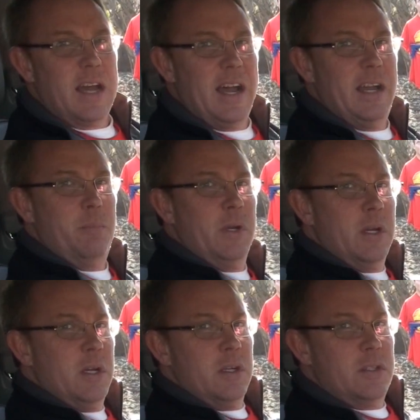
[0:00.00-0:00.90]
the time.
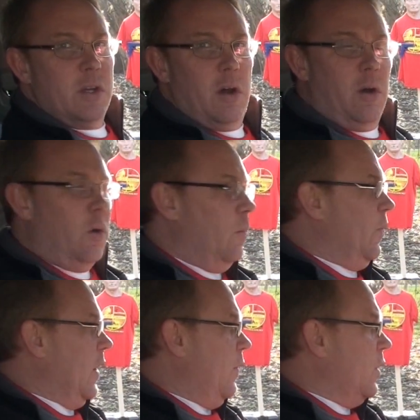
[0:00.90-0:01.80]
So
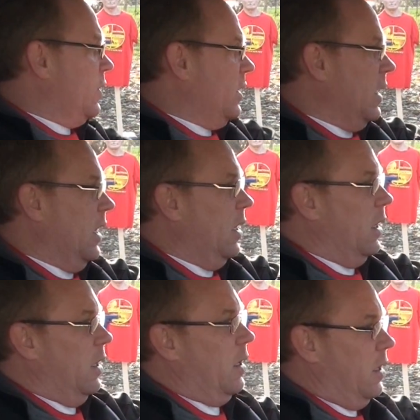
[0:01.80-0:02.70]
if you're sitting
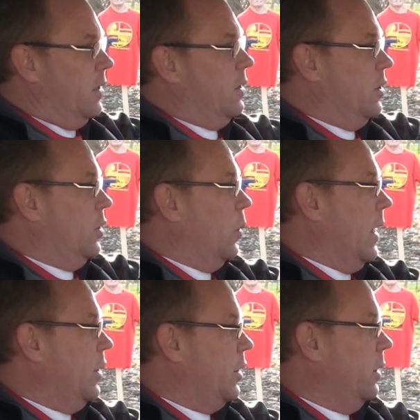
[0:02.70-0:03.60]
in a
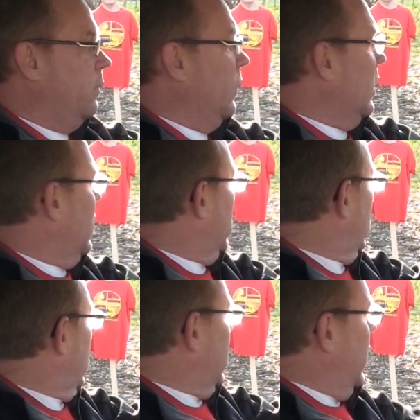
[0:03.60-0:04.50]
situation,
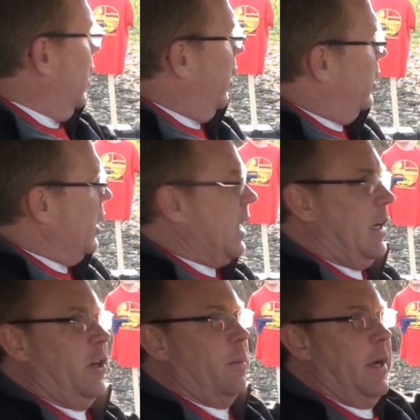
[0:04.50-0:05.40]
you know, you're
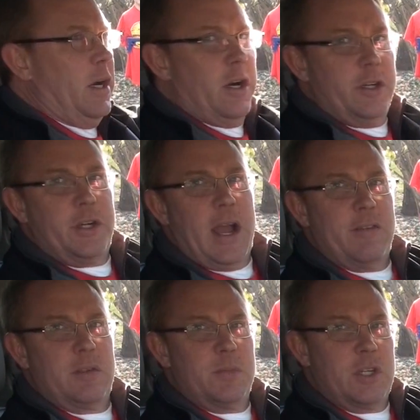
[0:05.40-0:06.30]
checking your mirrors, you
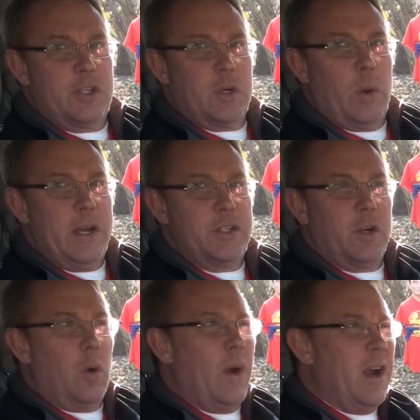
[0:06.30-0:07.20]
have some
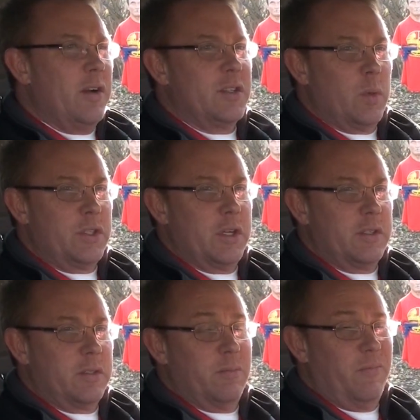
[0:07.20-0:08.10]
situational awareness, which
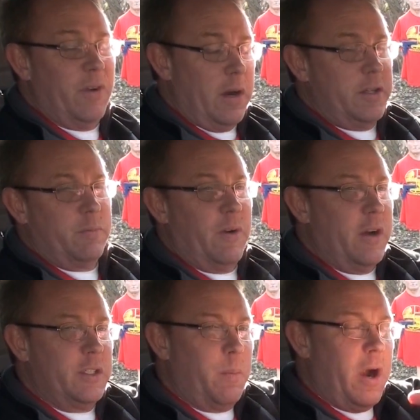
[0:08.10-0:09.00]
is very,
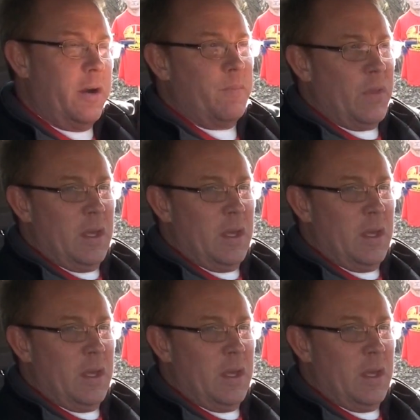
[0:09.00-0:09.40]
very smart.